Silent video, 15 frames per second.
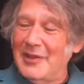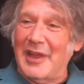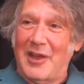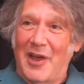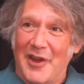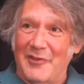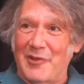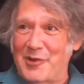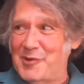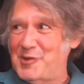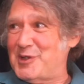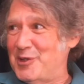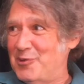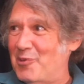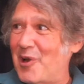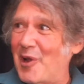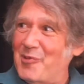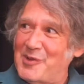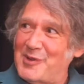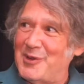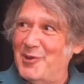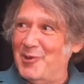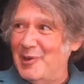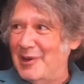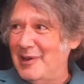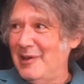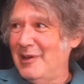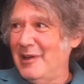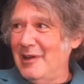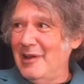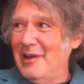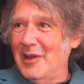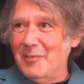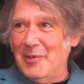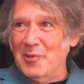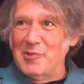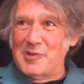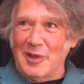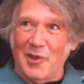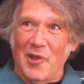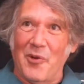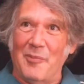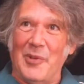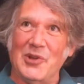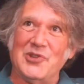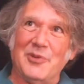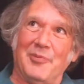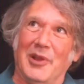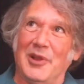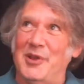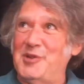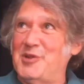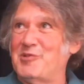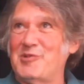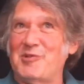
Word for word: and they kind of understood what I was doing. I mean, it was a low budget place.